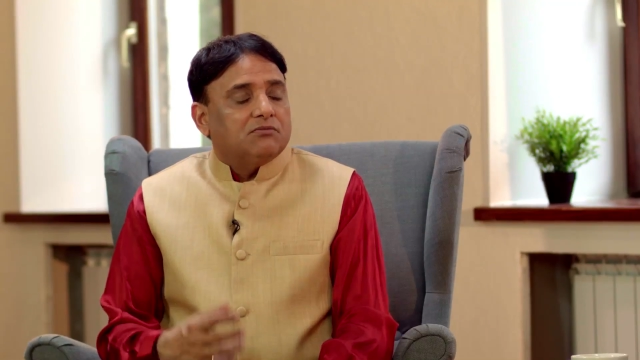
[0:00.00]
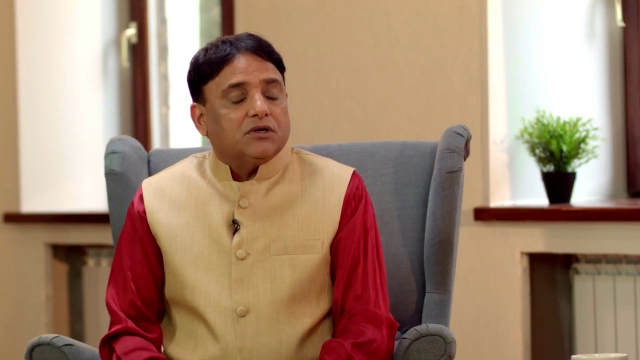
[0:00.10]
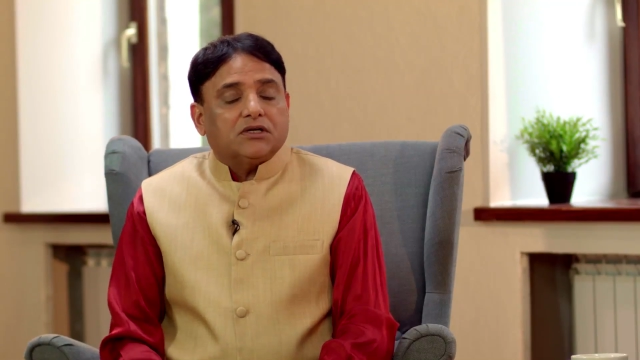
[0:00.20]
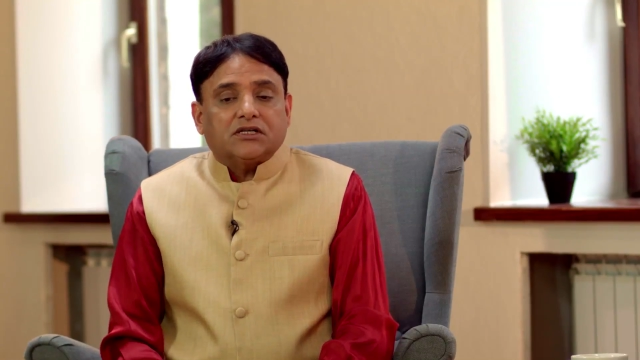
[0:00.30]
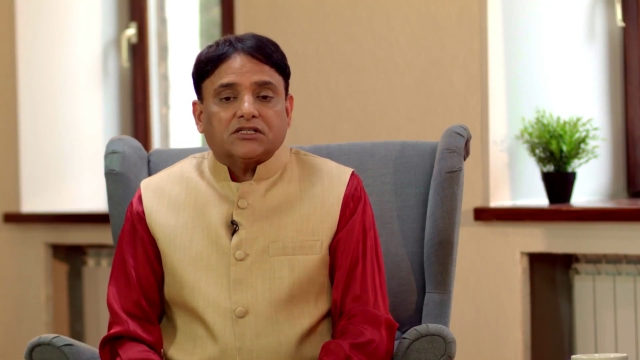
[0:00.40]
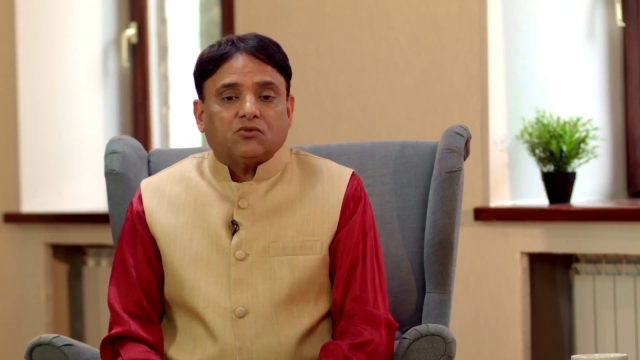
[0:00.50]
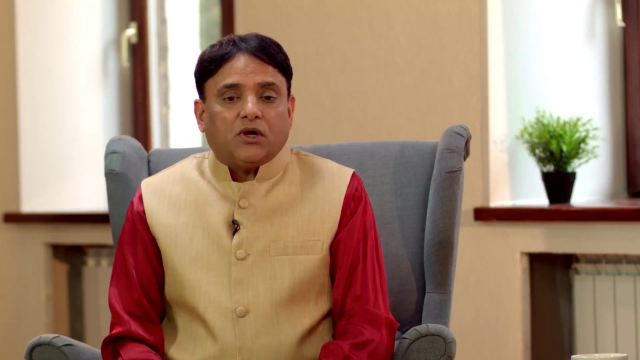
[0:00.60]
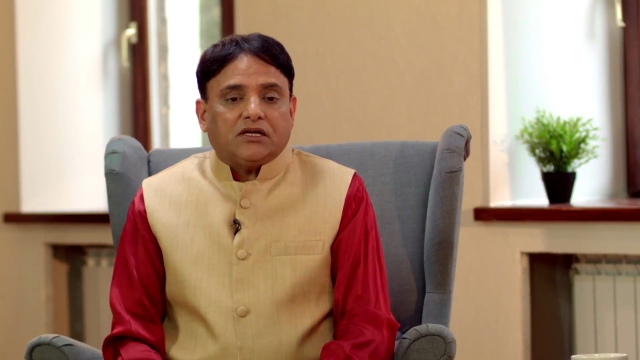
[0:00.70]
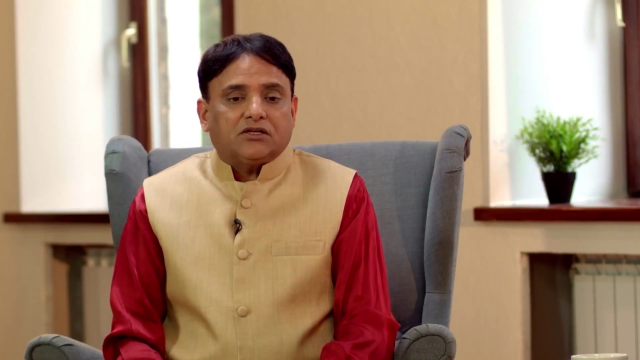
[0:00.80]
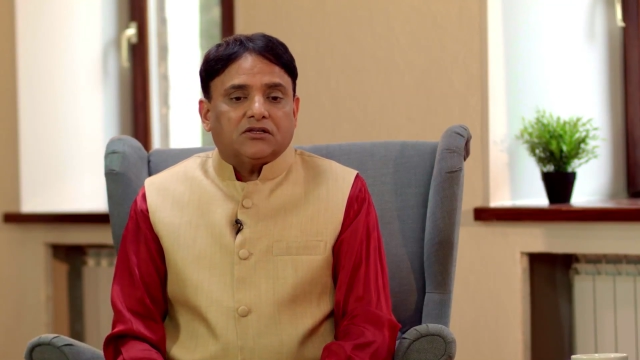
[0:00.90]
but it's
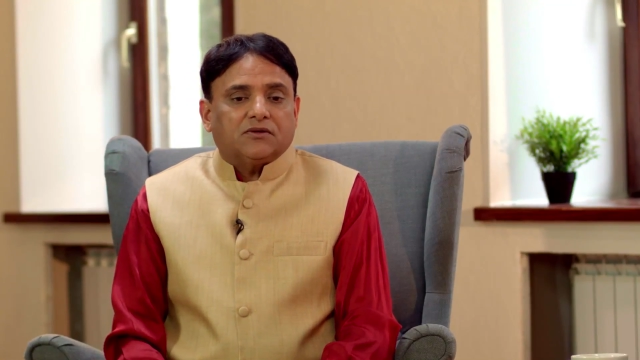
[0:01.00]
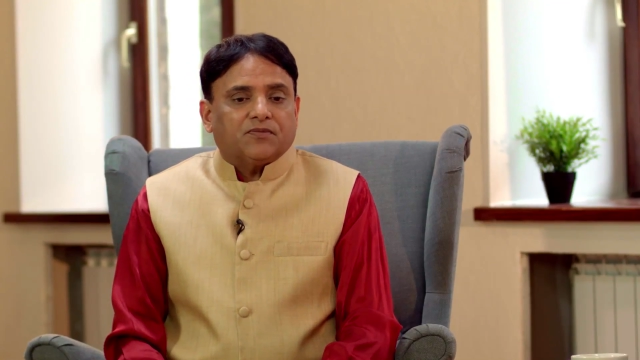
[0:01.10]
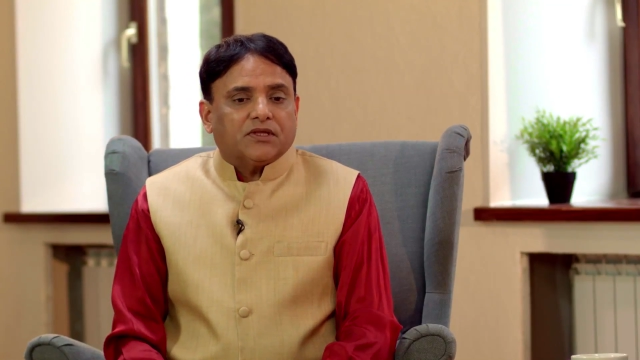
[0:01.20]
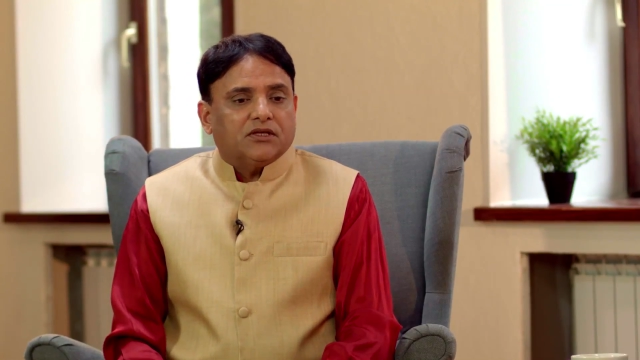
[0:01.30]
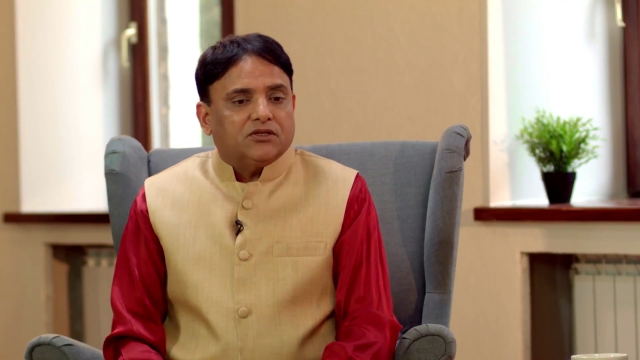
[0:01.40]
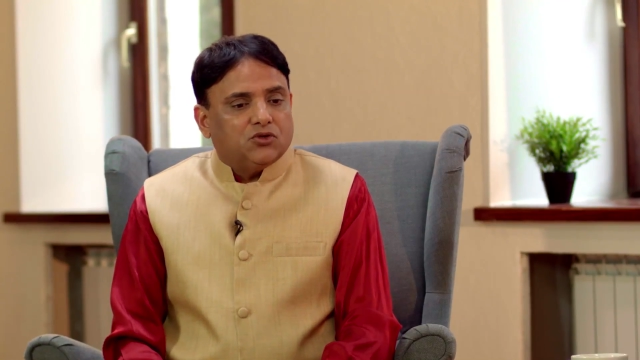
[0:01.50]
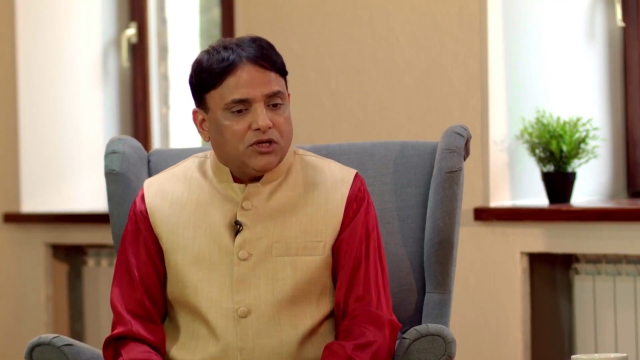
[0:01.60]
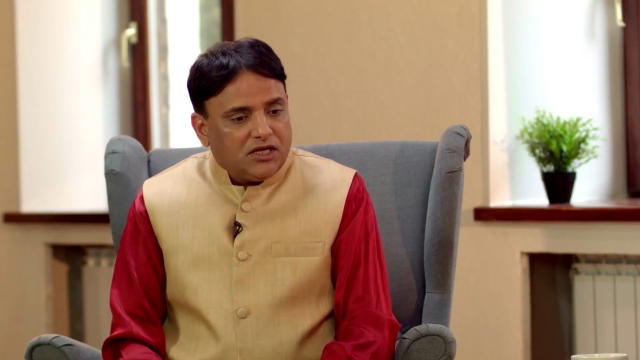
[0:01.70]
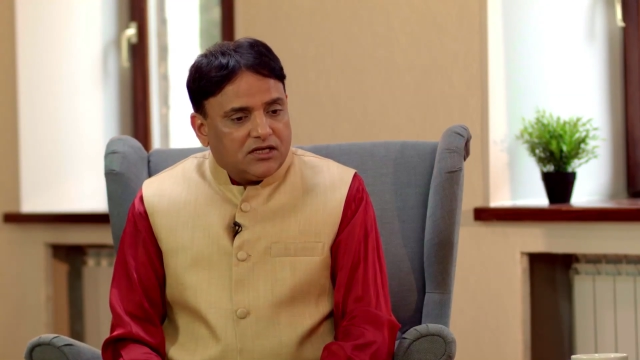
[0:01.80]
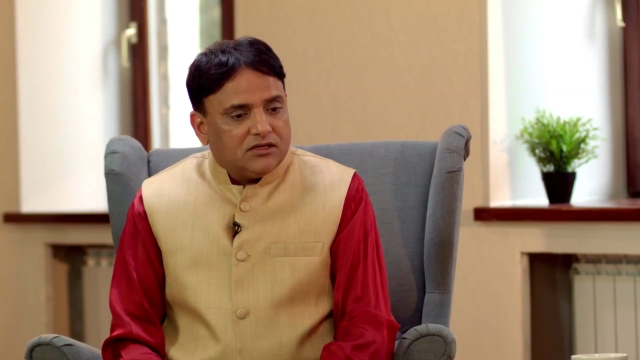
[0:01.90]
quite a
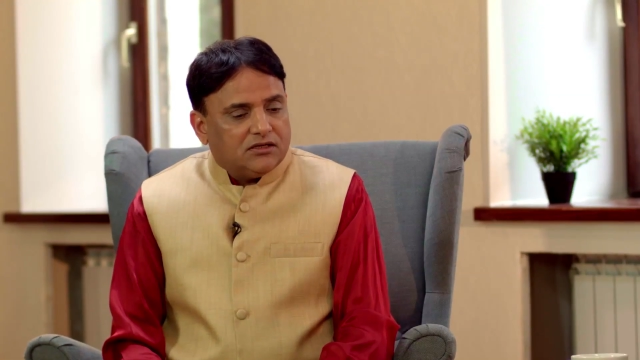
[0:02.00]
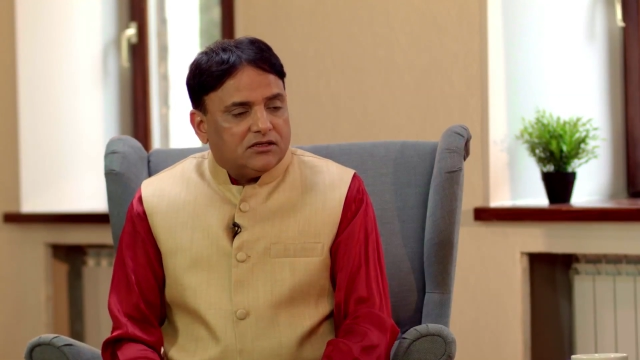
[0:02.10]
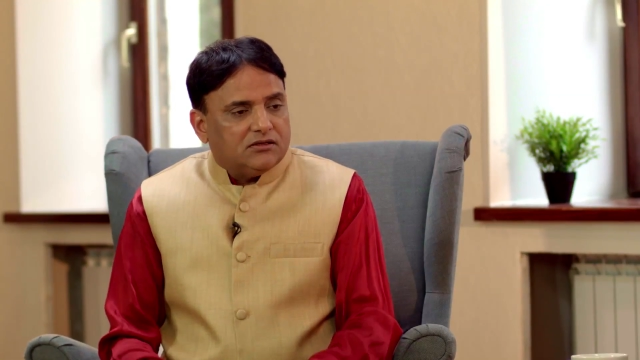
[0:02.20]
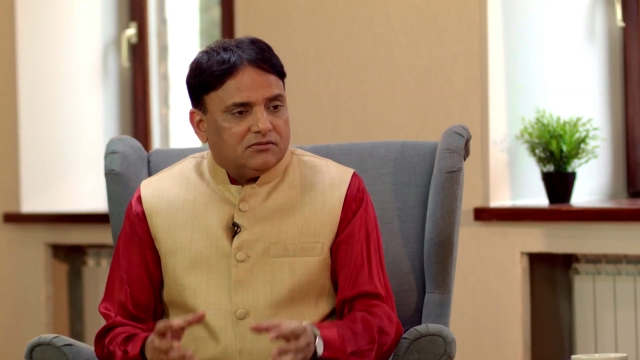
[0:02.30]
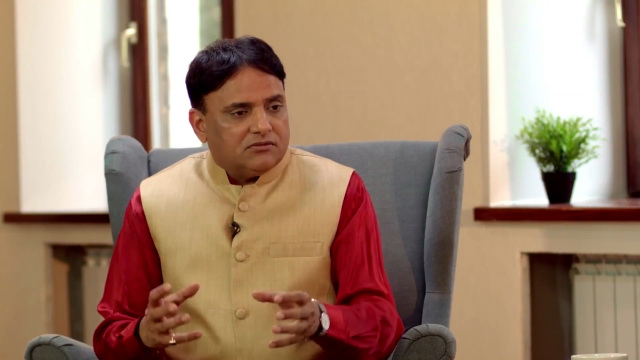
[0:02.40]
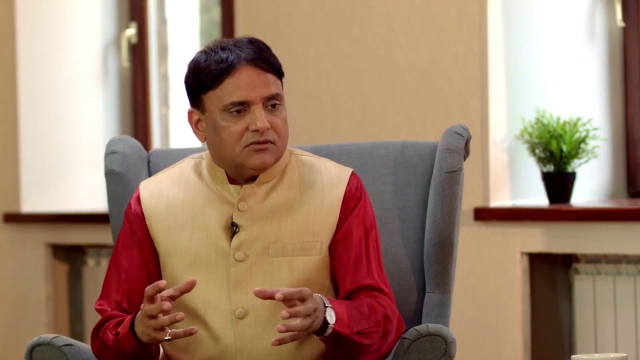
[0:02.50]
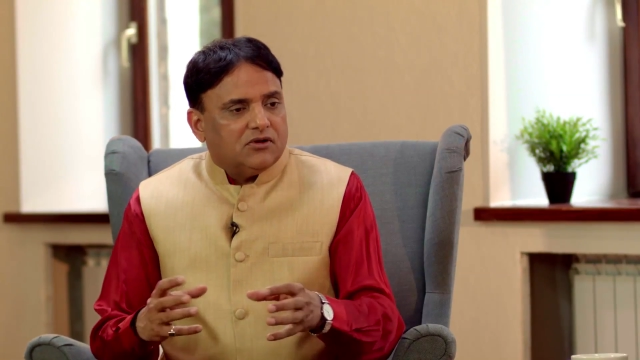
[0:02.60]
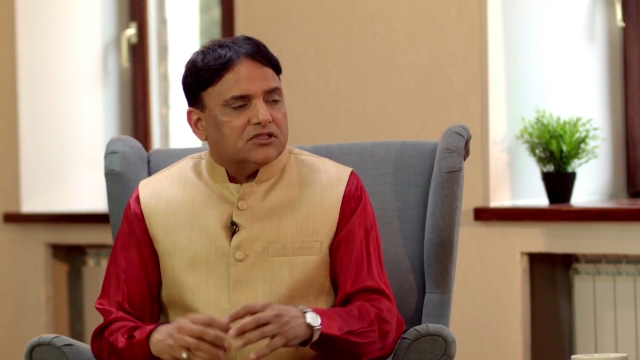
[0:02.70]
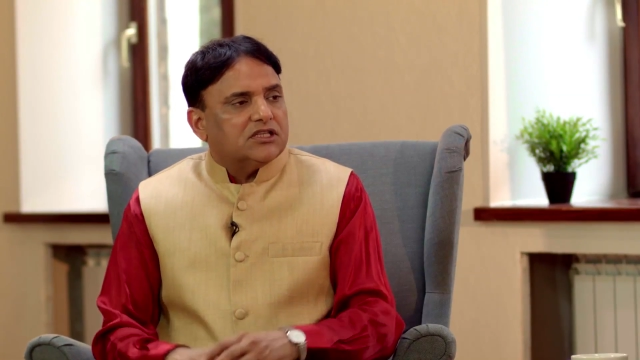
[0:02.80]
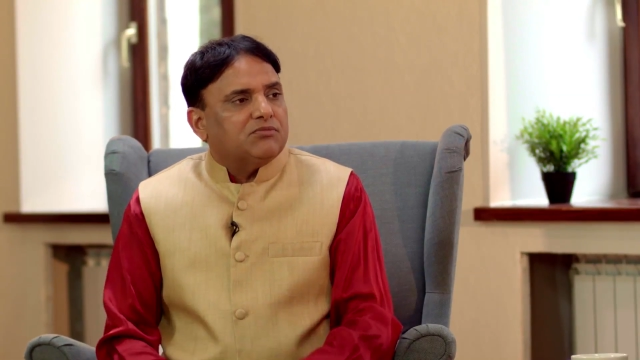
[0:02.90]
unique
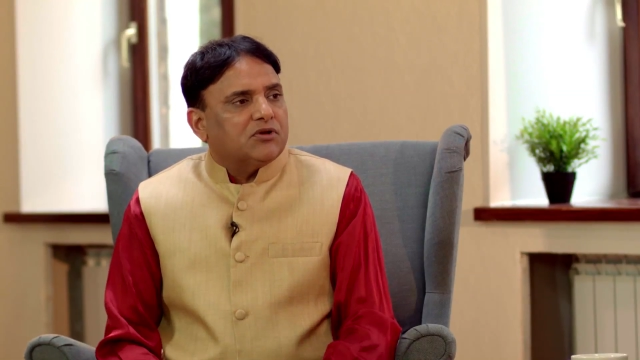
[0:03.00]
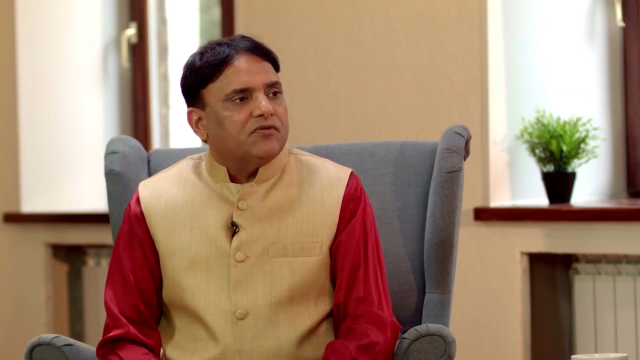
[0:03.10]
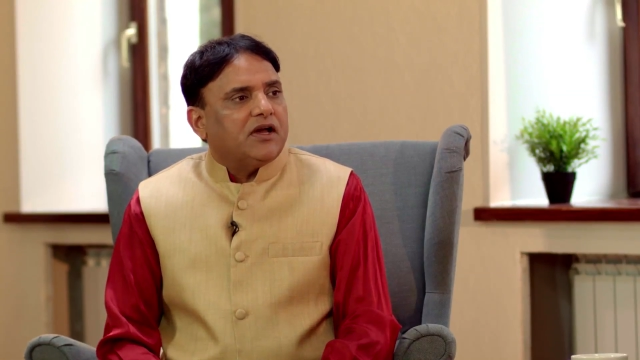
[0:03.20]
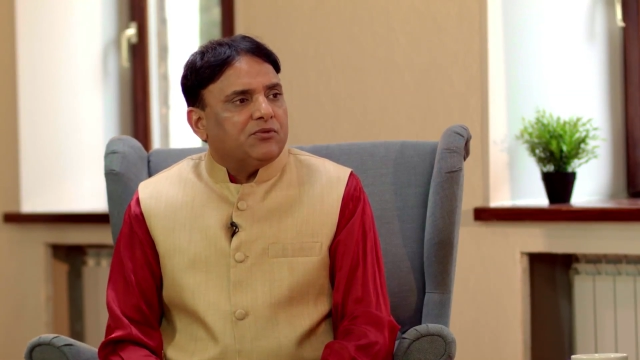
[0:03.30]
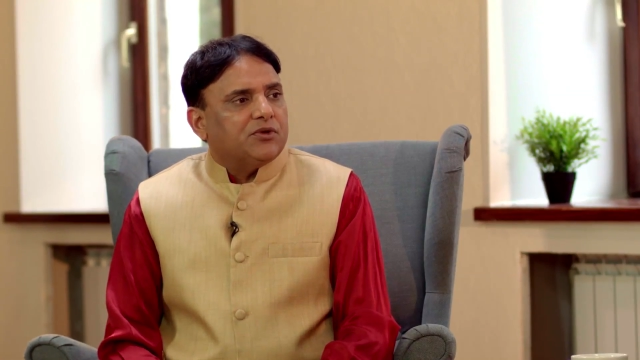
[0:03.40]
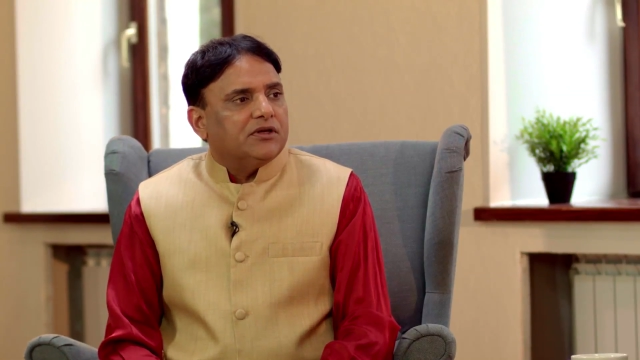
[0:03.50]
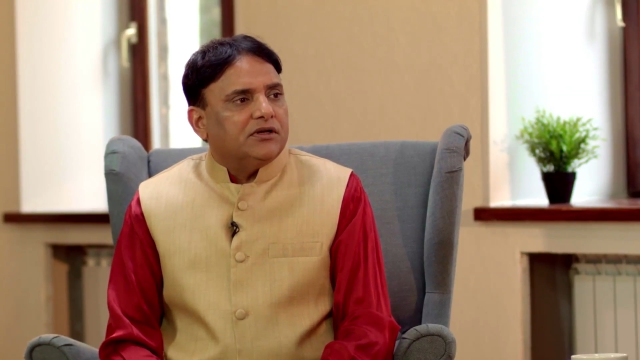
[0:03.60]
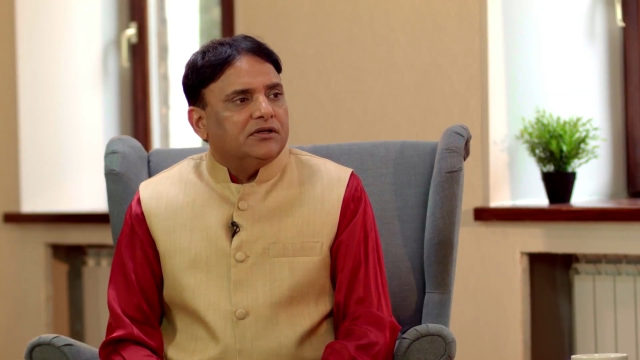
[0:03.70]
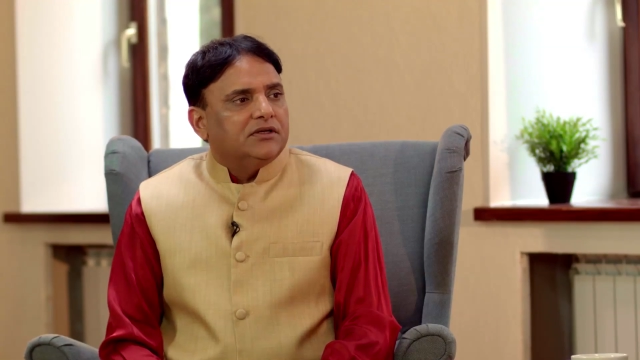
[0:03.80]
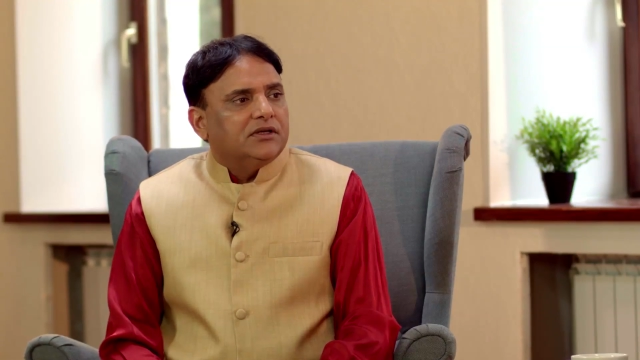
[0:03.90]
concept of Ayurveda,